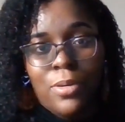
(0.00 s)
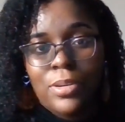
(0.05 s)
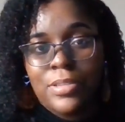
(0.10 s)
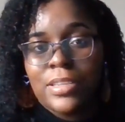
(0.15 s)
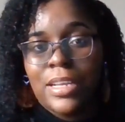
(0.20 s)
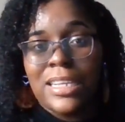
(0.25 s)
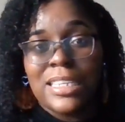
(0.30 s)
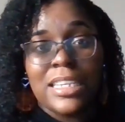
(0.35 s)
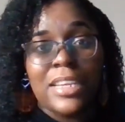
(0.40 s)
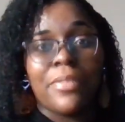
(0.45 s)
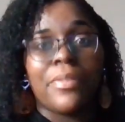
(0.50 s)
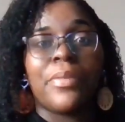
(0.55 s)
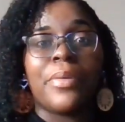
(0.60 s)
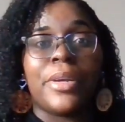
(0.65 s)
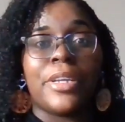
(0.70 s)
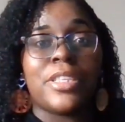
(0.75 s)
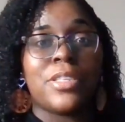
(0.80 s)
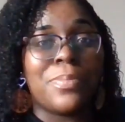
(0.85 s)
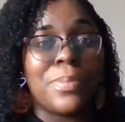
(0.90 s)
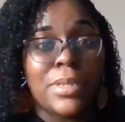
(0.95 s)
or scientific
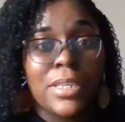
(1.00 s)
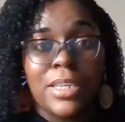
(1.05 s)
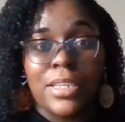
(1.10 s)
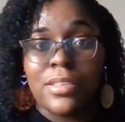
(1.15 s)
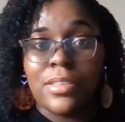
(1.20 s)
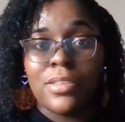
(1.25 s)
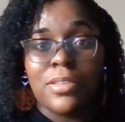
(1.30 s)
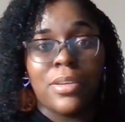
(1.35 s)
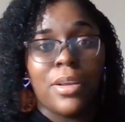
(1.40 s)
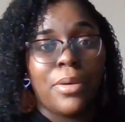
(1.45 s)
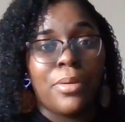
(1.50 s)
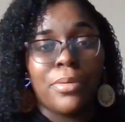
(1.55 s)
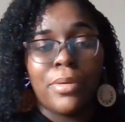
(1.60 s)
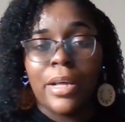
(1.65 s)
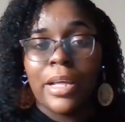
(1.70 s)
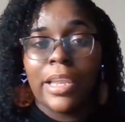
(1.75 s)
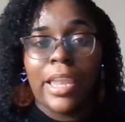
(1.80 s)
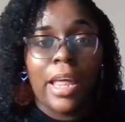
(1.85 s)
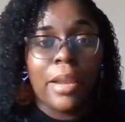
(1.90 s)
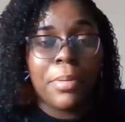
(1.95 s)
words because
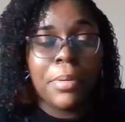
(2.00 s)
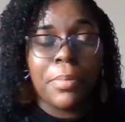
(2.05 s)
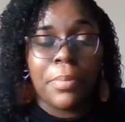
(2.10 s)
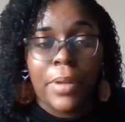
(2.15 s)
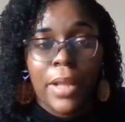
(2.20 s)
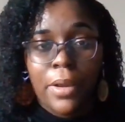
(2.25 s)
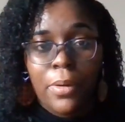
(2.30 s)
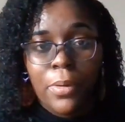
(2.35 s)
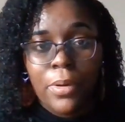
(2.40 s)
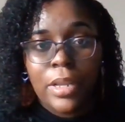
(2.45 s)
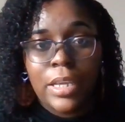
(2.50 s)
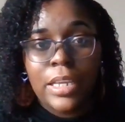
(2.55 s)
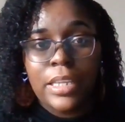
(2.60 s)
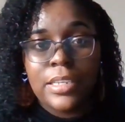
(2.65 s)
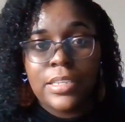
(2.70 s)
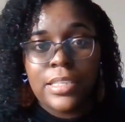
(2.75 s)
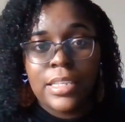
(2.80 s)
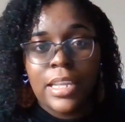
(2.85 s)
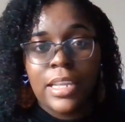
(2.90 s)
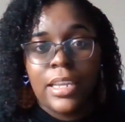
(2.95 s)
a lot of people not going to
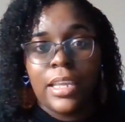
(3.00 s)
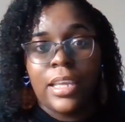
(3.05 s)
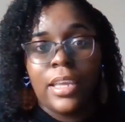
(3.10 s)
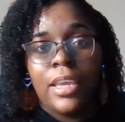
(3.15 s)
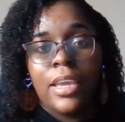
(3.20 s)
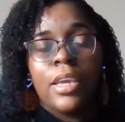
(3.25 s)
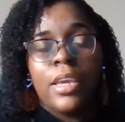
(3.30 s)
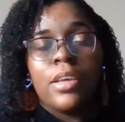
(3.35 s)
understand it.